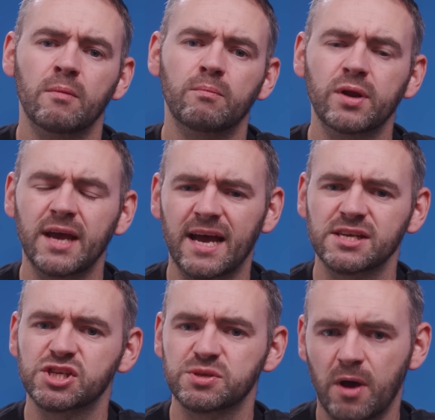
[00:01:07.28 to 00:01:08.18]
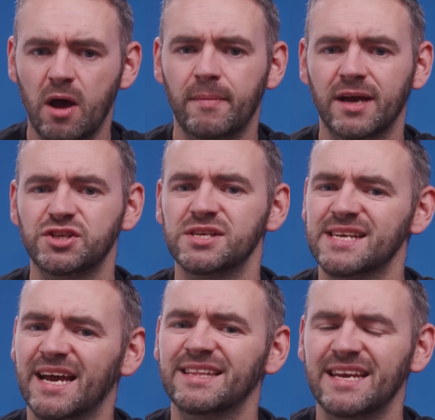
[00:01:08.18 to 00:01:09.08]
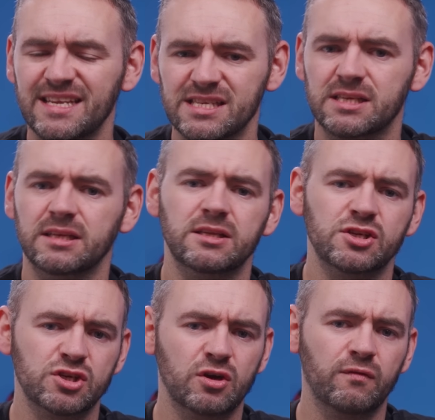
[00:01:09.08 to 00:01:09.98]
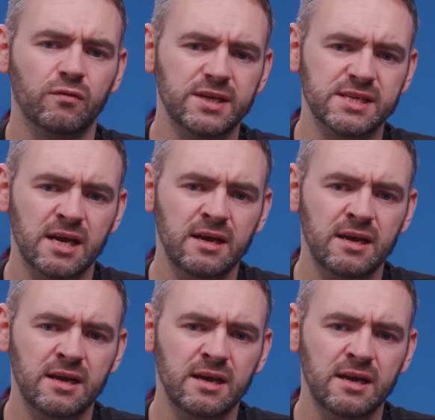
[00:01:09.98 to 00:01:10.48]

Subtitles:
but it has smart matches and instant discoveries.